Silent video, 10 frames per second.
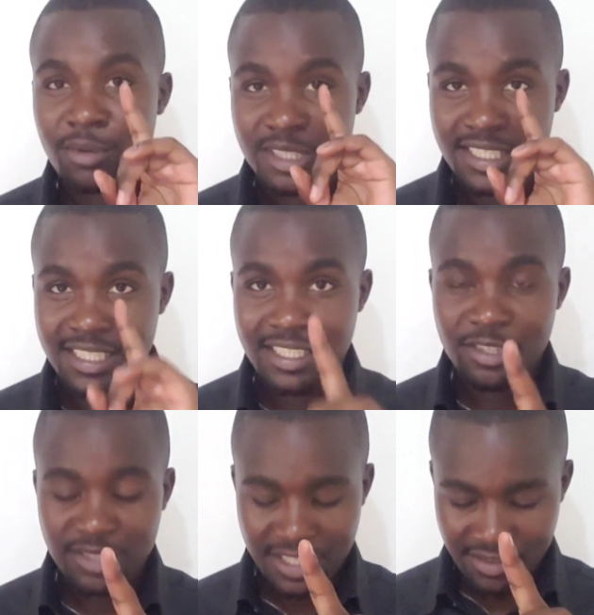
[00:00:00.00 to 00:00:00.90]
position
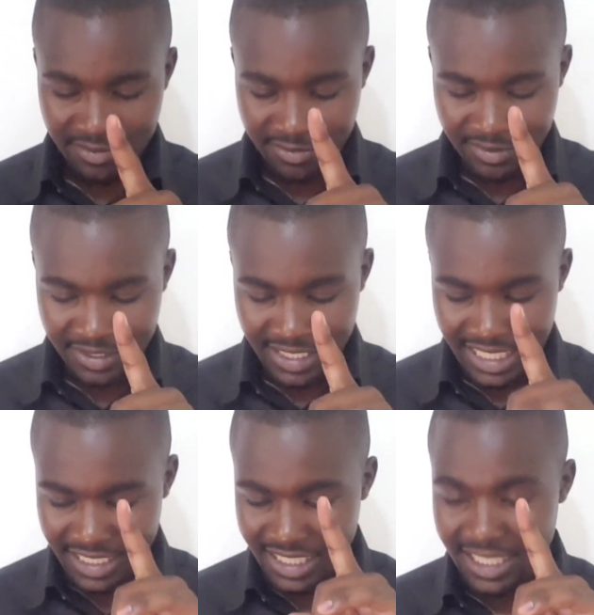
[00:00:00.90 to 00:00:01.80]
yourself.
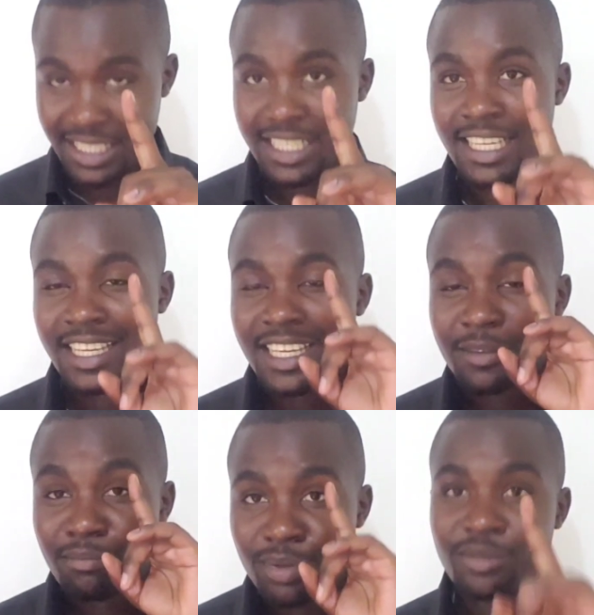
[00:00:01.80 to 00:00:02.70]
Thirdly,
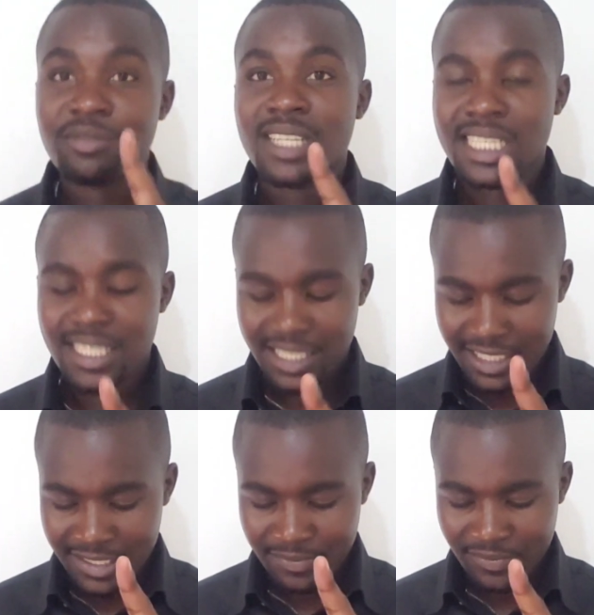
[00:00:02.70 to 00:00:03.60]
improve that
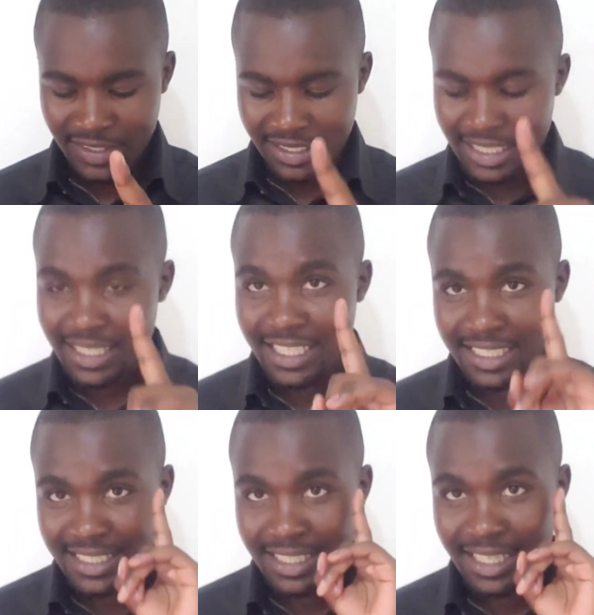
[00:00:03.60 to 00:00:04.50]
thing. Then
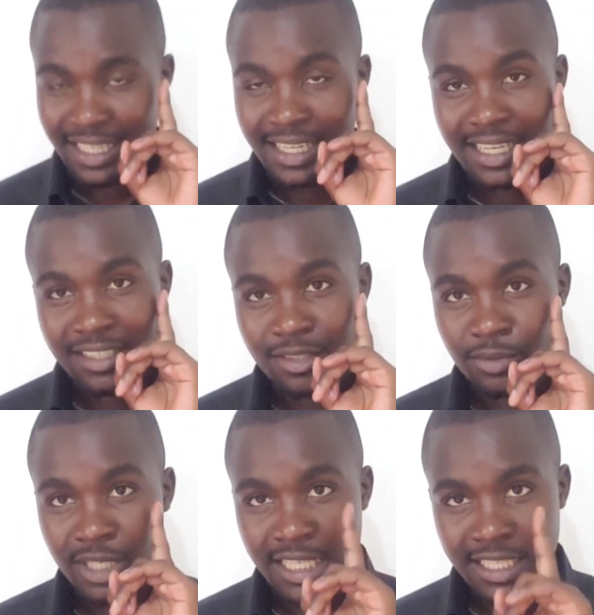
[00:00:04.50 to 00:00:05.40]
lastly,
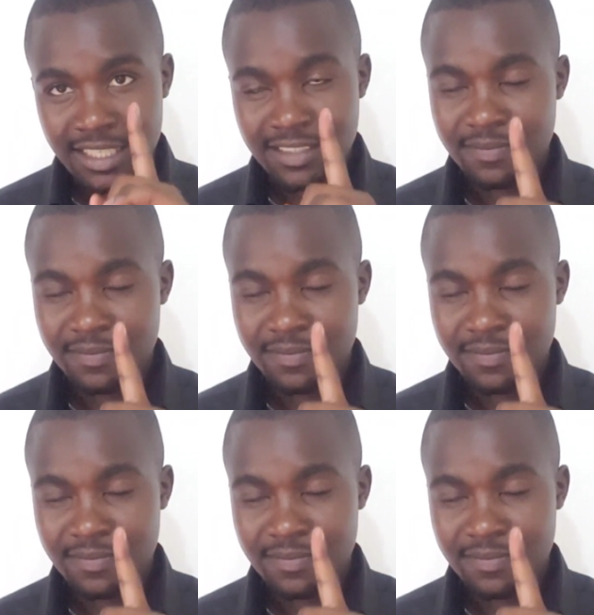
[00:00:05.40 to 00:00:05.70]
network.